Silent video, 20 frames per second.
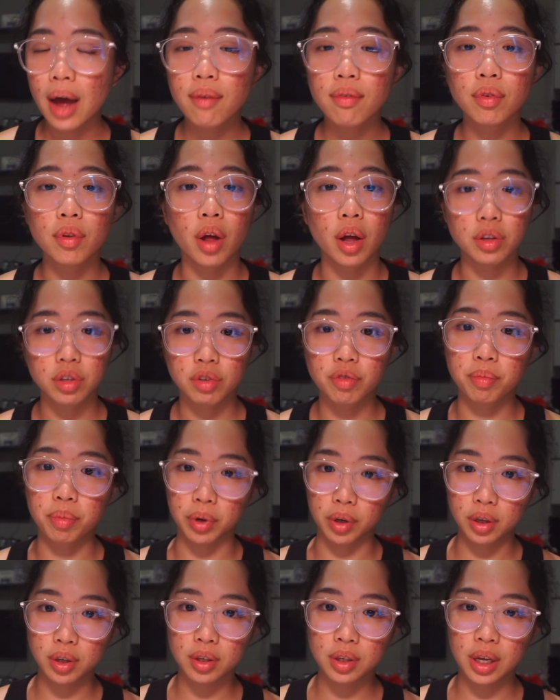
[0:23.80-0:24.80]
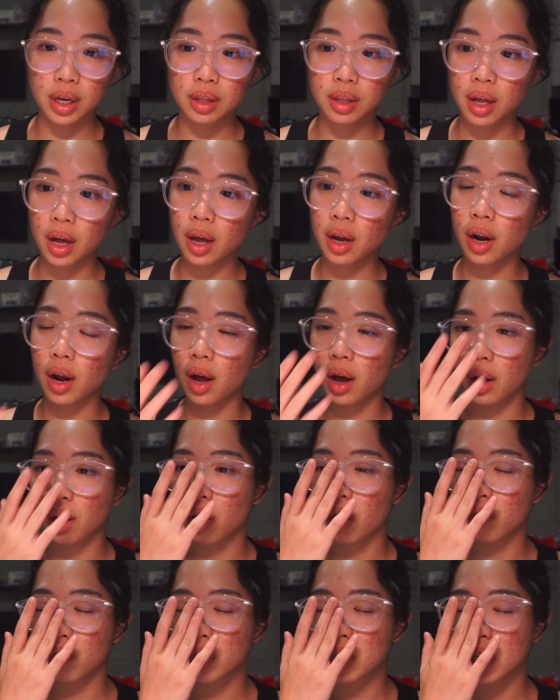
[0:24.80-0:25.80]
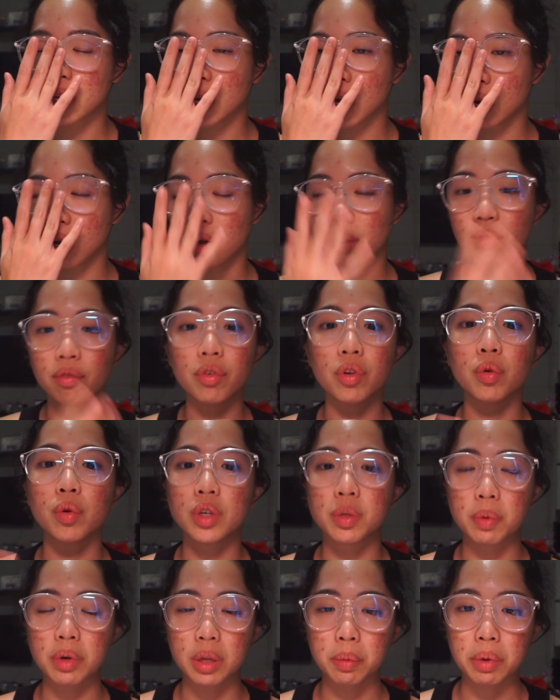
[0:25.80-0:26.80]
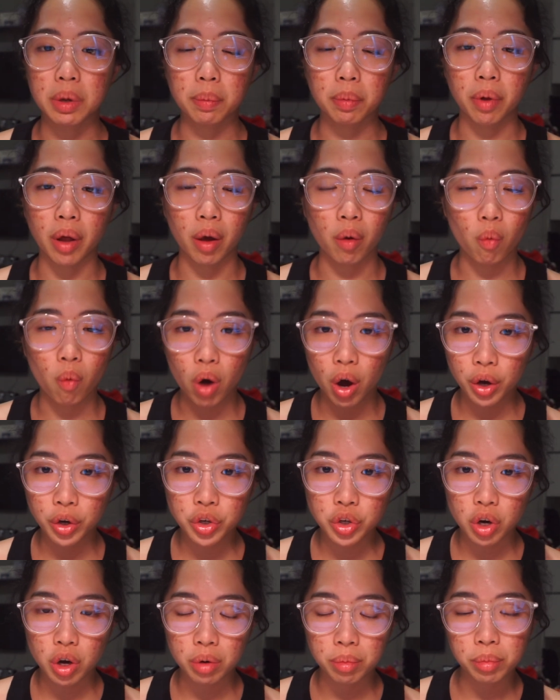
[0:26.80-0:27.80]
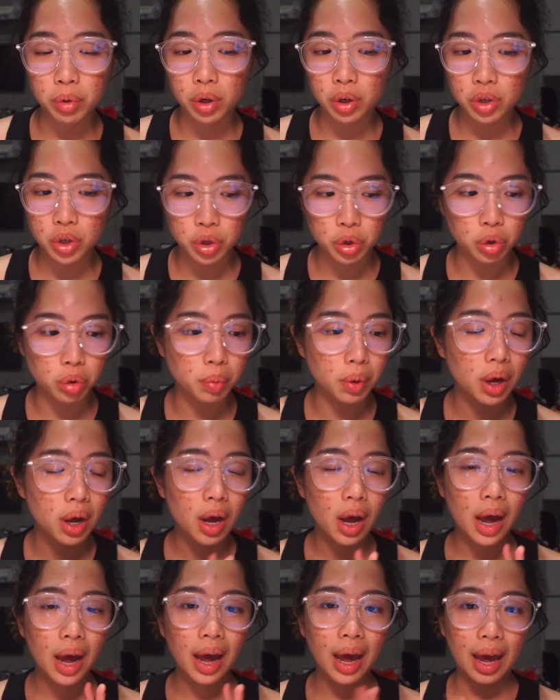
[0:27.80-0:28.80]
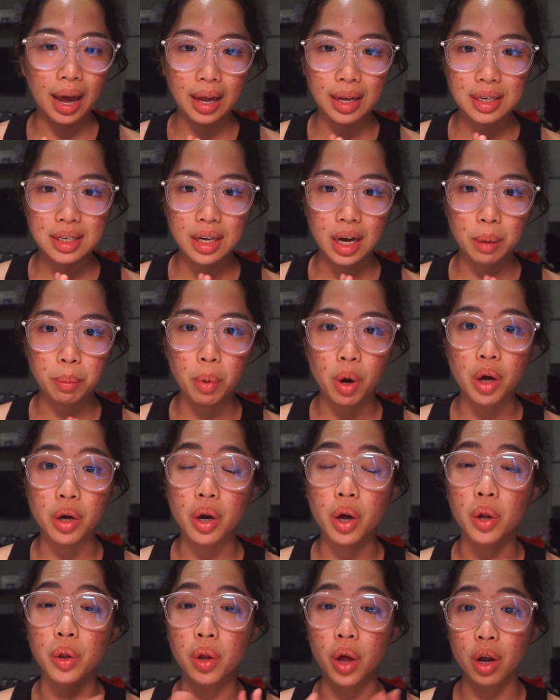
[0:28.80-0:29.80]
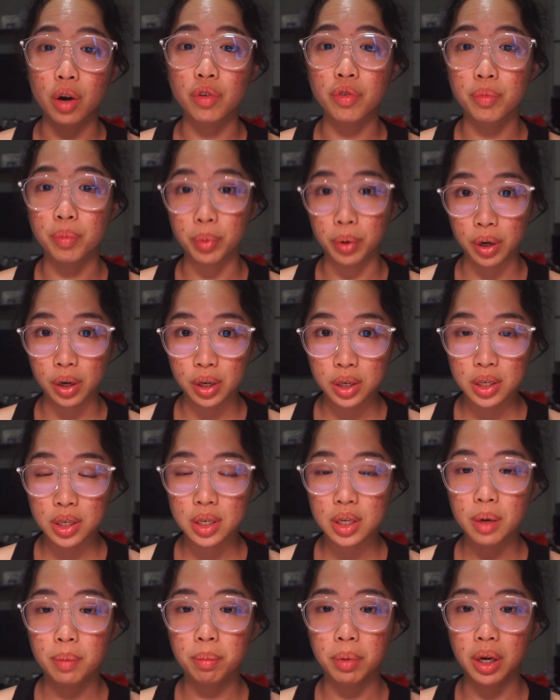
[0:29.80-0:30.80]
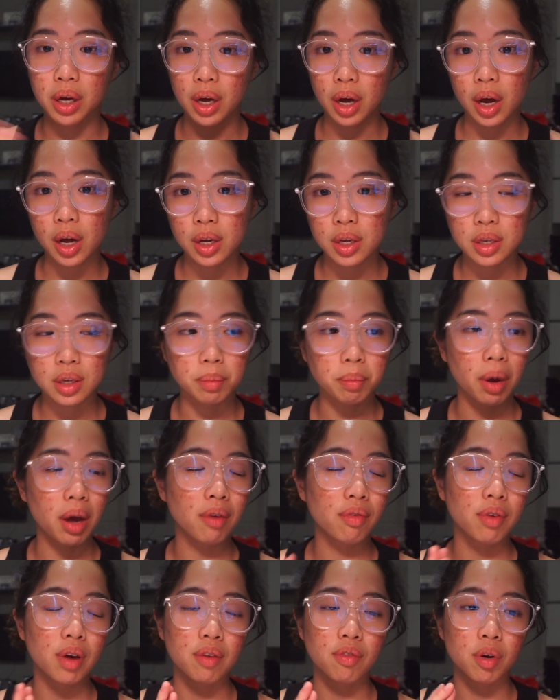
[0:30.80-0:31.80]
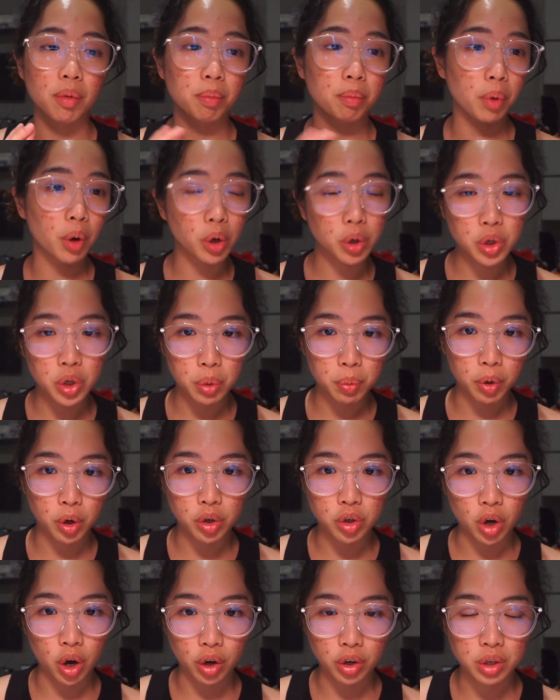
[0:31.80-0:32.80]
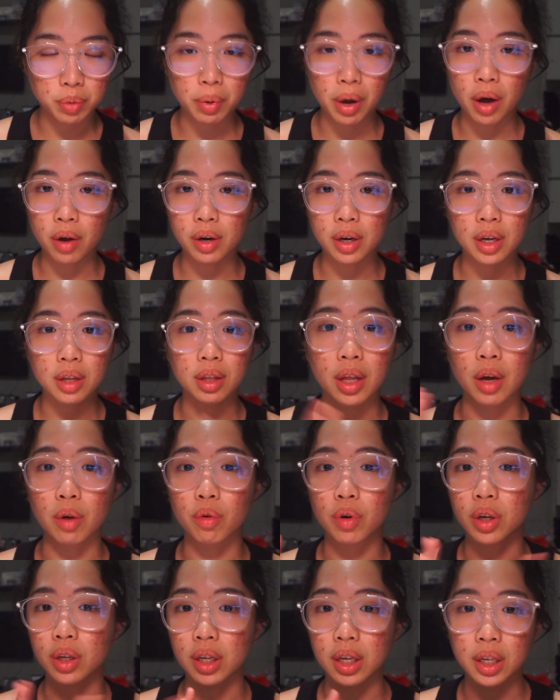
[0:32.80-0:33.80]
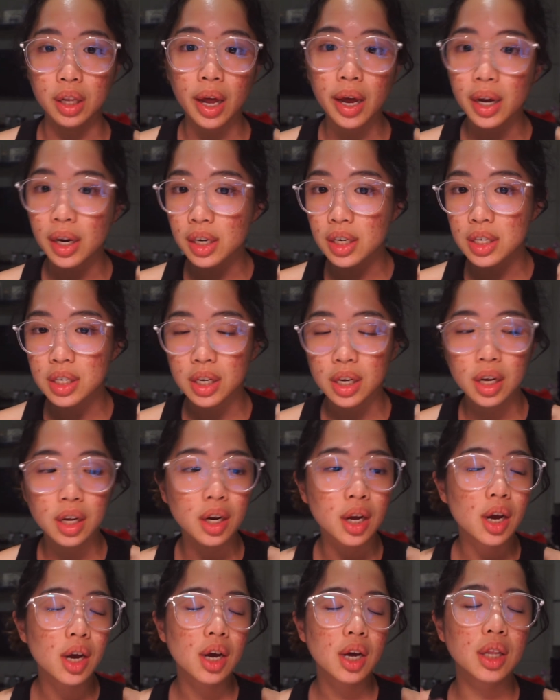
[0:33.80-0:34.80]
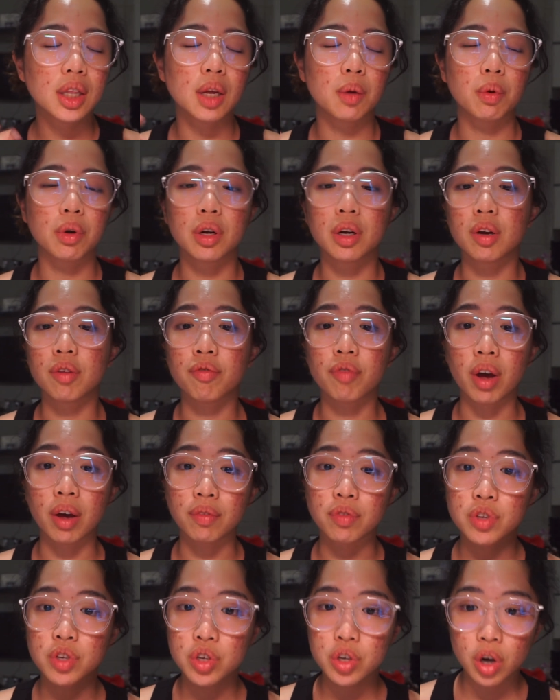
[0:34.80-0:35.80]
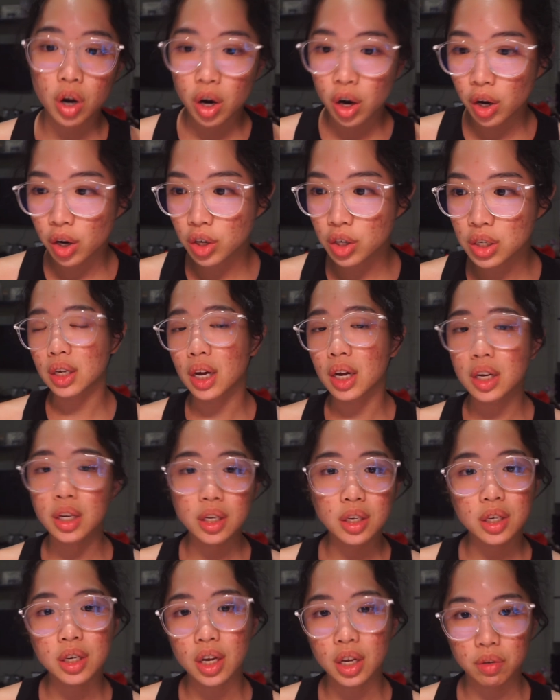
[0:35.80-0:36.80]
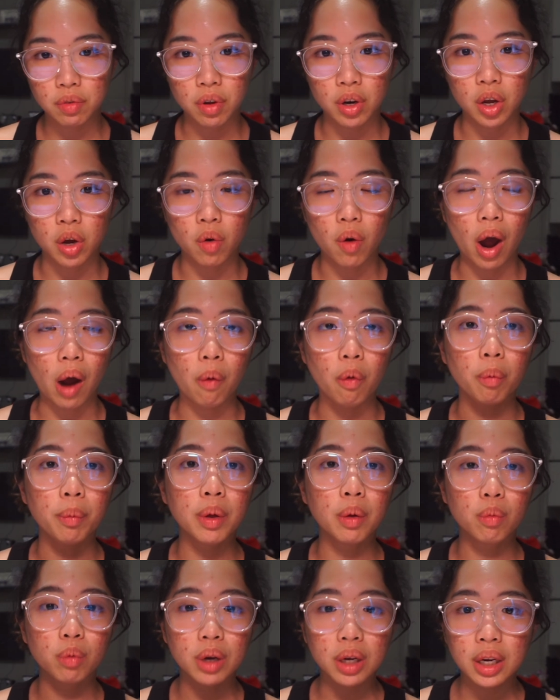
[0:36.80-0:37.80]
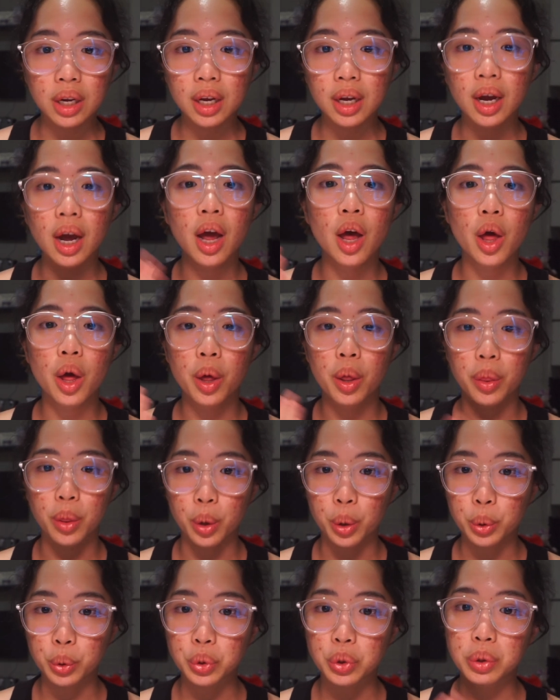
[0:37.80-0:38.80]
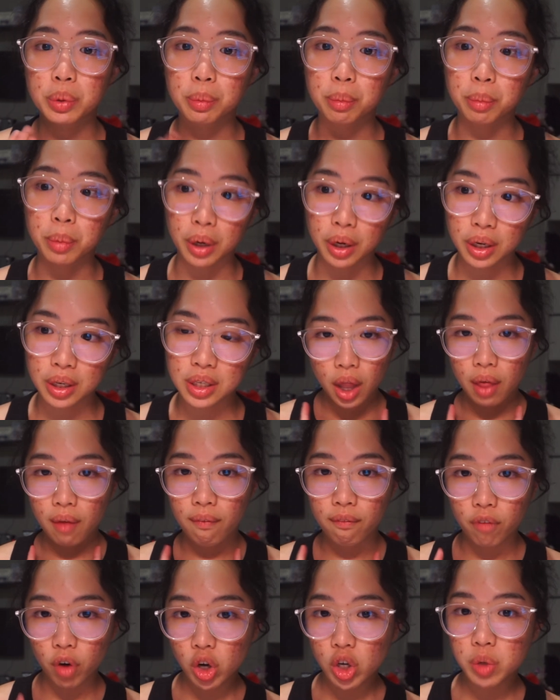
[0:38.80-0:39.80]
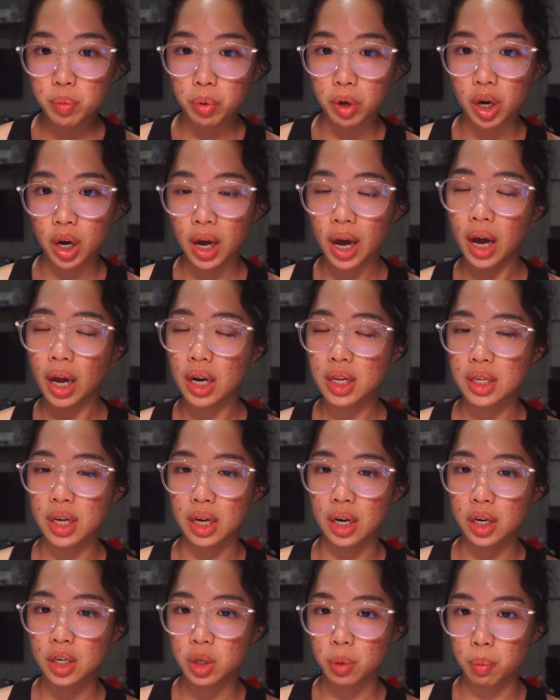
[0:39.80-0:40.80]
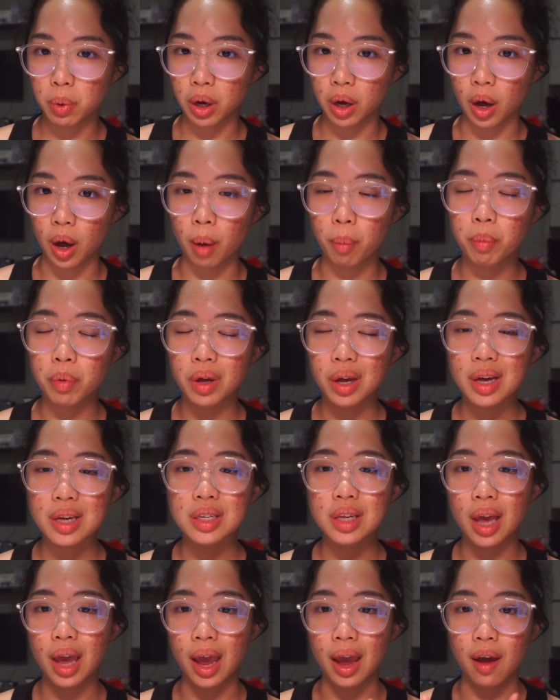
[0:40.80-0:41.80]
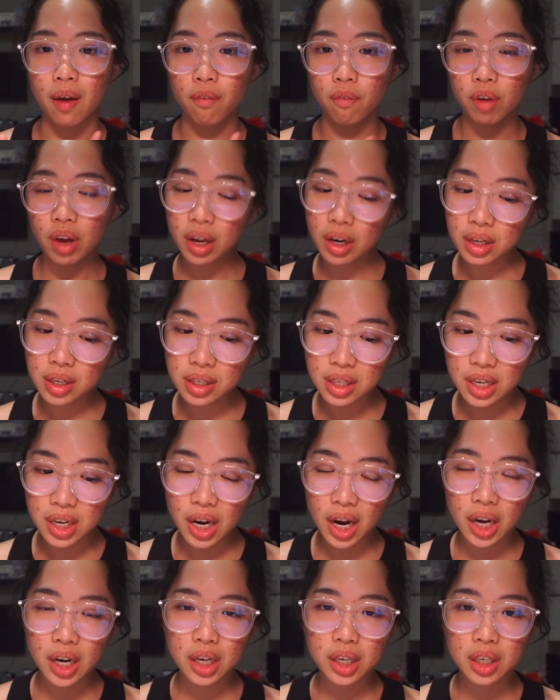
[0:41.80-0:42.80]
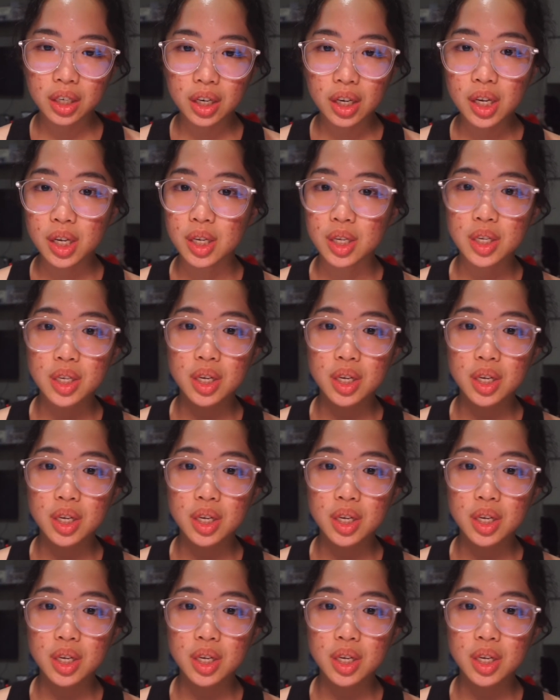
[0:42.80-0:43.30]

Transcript: have lots of books like that. I obviously get influenced by the people I watch on booktube, and I bought a lot of books because my favorite booktuber talked about it. They really liked it. They rated it 5 stars. In today's video, I will be reading those books. The first book I decided to pick up is a fantasy, and it is